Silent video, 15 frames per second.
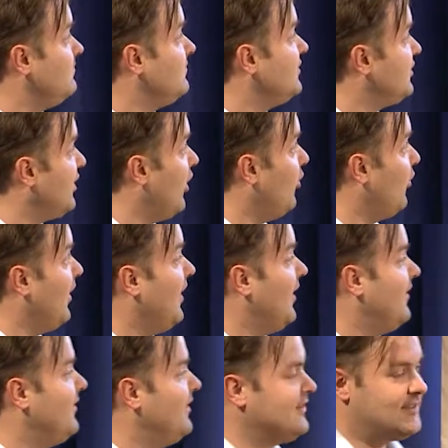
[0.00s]

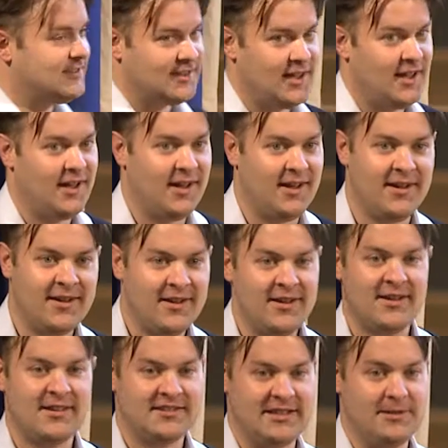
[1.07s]
So this is a
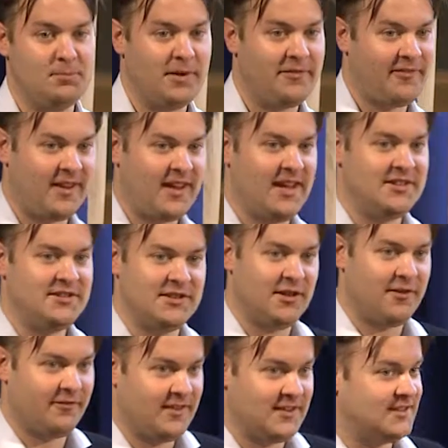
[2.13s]
simplification
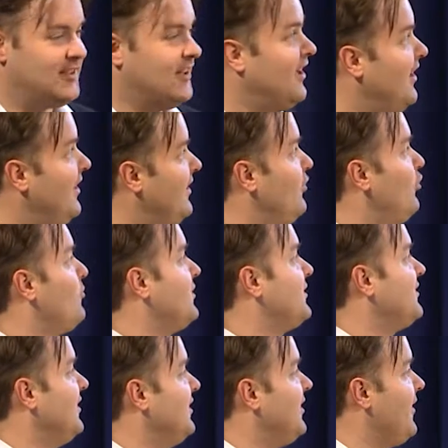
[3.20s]
of this enormous
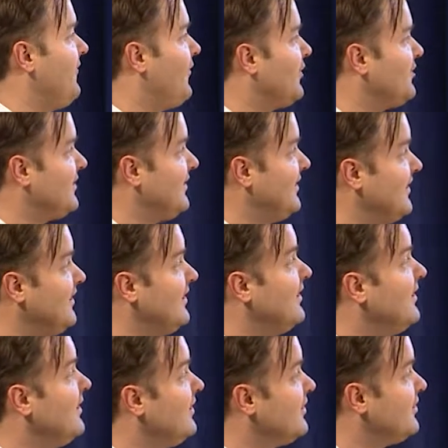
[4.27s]
diversity.
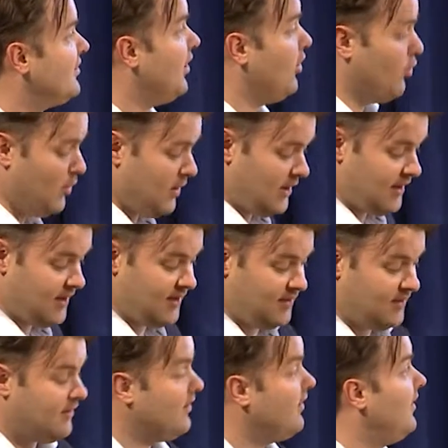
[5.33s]
So
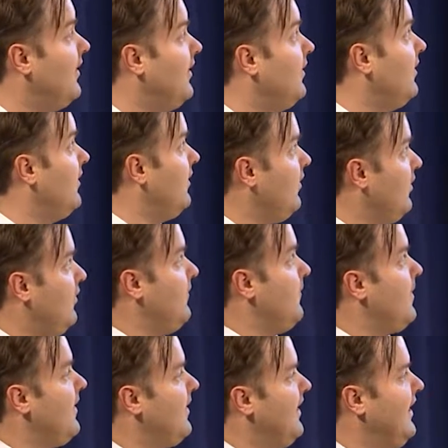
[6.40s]

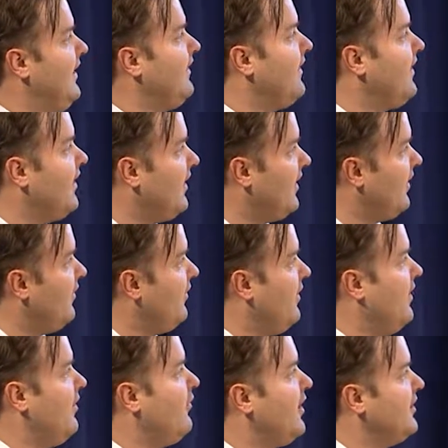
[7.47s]
in the
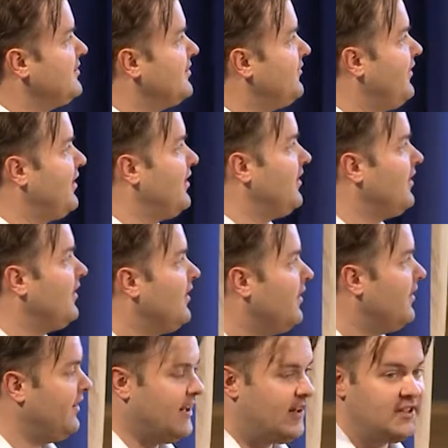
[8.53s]
rhizosphere,
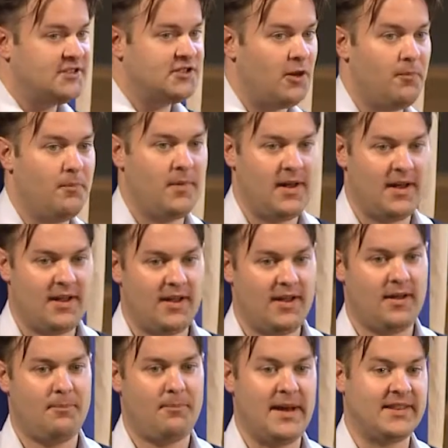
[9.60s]
there is some
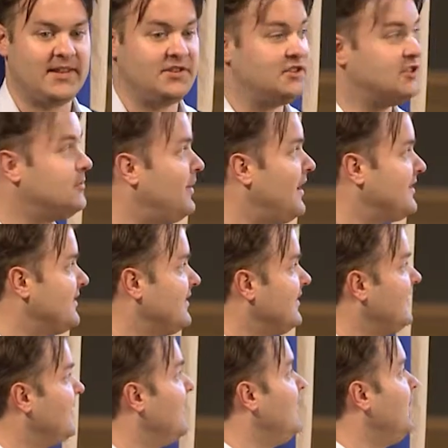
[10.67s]
pathogens present.